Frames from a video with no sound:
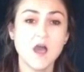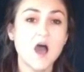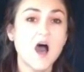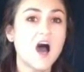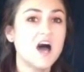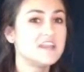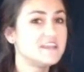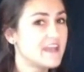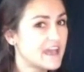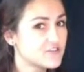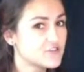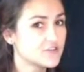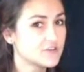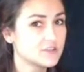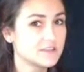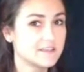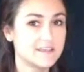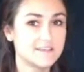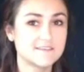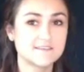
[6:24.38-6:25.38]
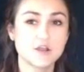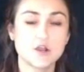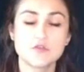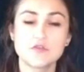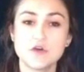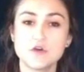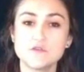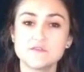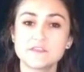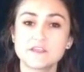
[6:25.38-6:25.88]
Unnatural links are
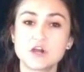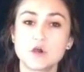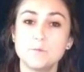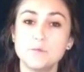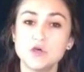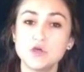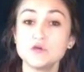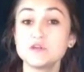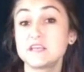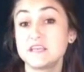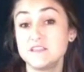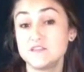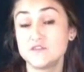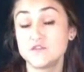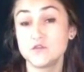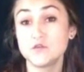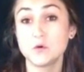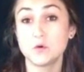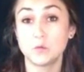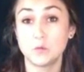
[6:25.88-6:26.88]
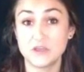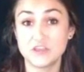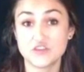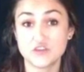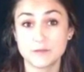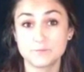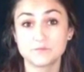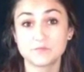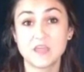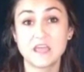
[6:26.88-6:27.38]
those that are built into a
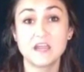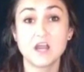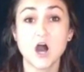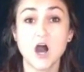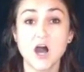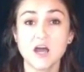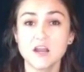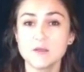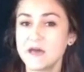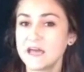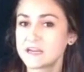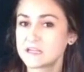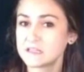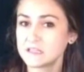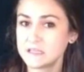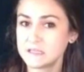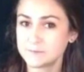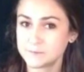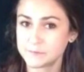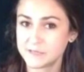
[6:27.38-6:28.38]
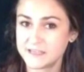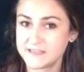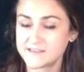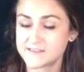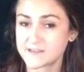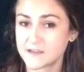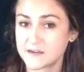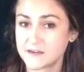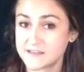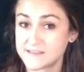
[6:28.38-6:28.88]
widget and automatically
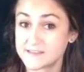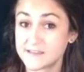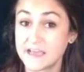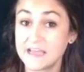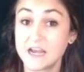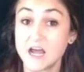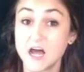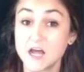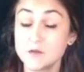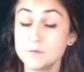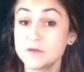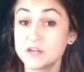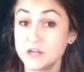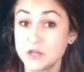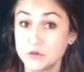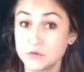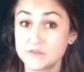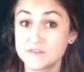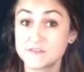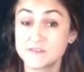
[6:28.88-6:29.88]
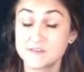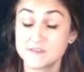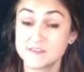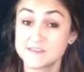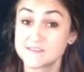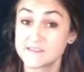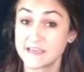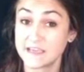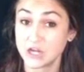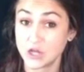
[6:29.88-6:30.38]
placed on a site unbeknownst to the
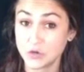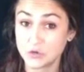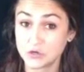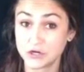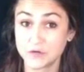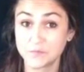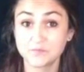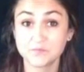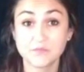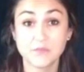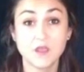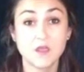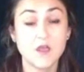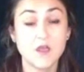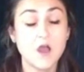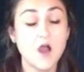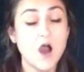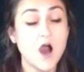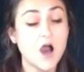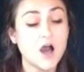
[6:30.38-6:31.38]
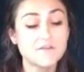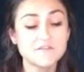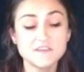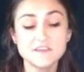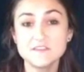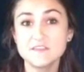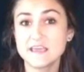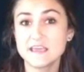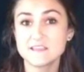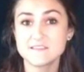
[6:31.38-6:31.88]
site owner.
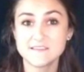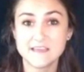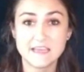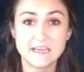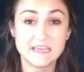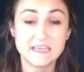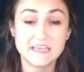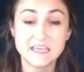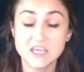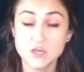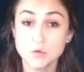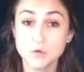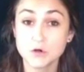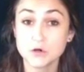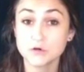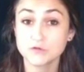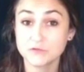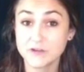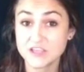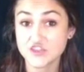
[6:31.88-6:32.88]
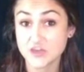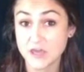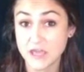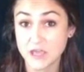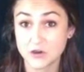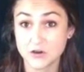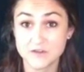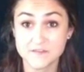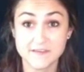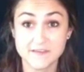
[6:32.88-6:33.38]
Often they contain keyword rich
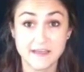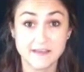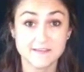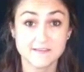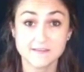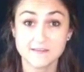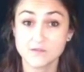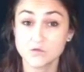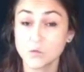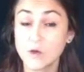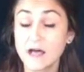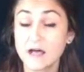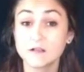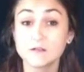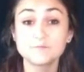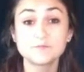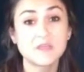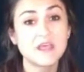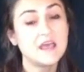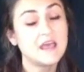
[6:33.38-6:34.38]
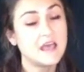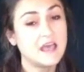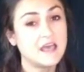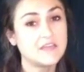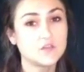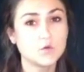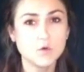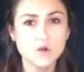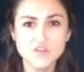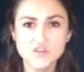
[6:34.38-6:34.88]
anchor texts as well. And
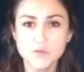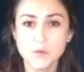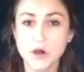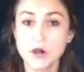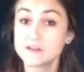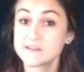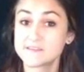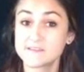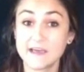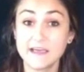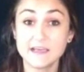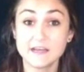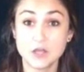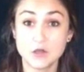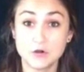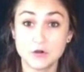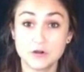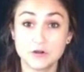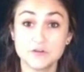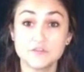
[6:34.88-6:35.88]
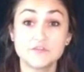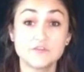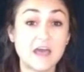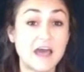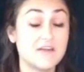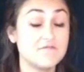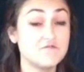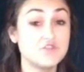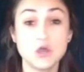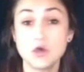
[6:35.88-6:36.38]
the worst part is site owners
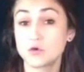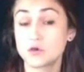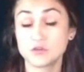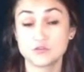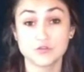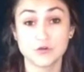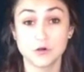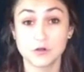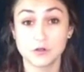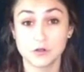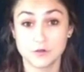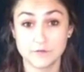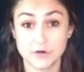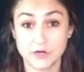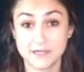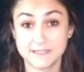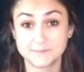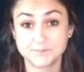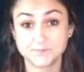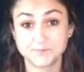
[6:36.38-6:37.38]
have no control over it.